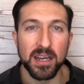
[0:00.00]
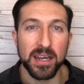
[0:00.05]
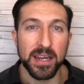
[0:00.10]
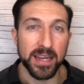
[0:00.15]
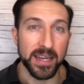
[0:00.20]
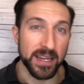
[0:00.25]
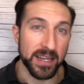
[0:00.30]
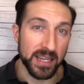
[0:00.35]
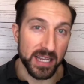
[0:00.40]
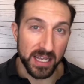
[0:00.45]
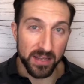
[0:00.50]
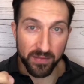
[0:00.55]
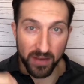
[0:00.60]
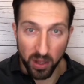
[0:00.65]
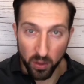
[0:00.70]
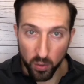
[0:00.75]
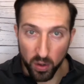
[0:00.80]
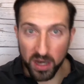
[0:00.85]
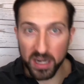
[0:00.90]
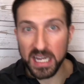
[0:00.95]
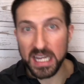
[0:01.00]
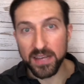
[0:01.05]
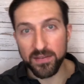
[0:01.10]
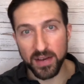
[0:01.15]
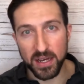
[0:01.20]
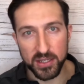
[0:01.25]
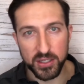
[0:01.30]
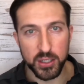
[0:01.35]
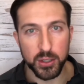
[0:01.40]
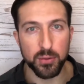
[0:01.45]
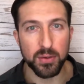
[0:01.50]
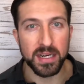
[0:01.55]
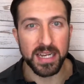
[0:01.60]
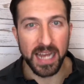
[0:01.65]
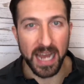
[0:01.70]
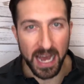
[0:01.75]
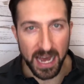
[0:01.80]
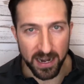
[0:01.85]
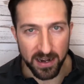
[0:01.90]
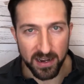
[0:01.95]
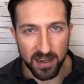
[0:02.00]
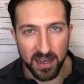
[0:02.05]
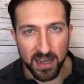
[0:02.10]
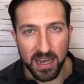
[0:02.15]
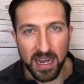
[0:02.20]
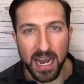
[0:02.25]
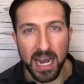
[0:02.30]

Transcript: Eval 1, Eval 2 again,